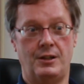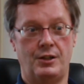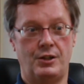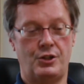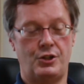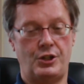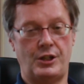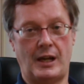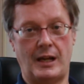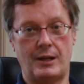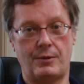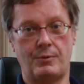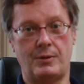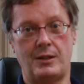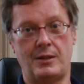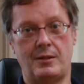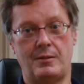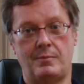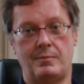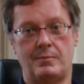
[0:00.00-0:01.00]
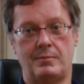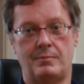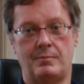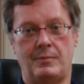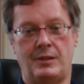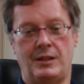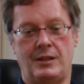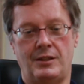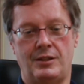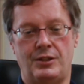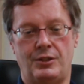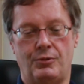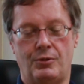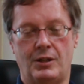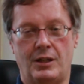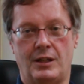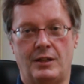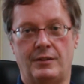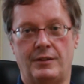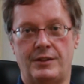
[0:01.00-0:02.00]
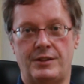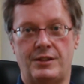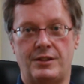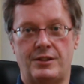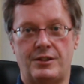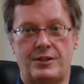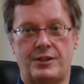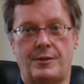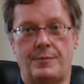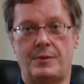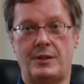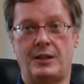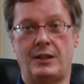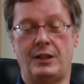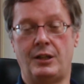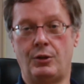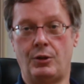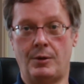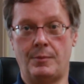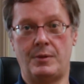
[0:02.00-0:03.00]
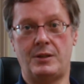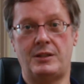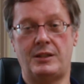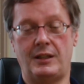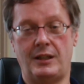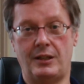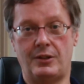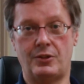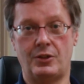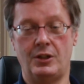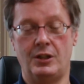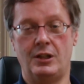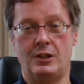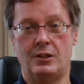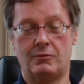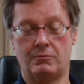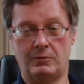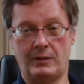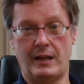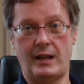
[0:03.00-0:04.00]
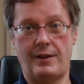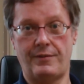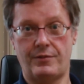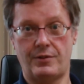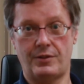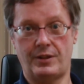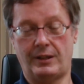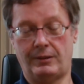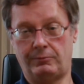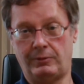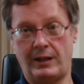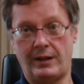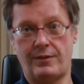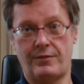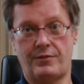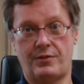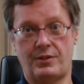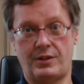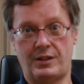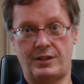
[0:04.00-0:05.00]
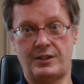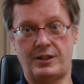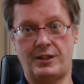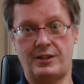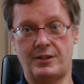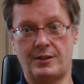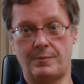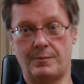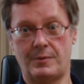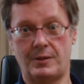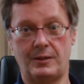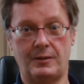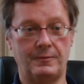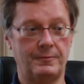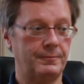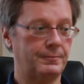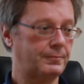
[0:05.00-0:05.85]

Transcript: Shadowing means you kind of listen to something and you imitate right after that, right after they say something,